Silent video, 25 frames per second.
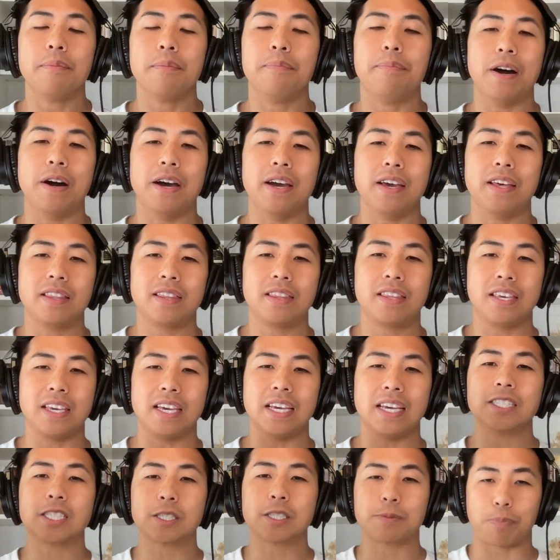but the
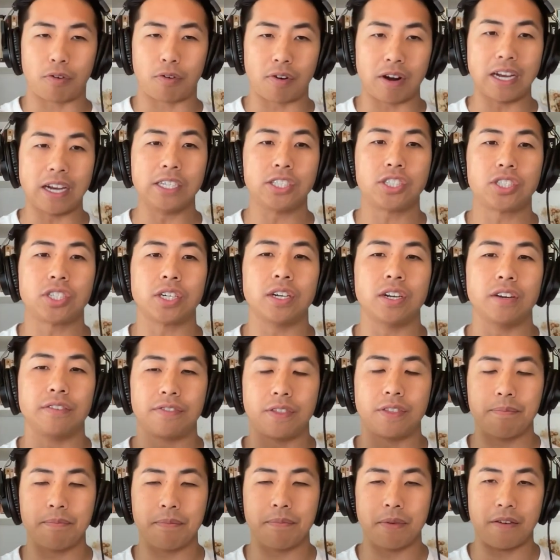inspiration of the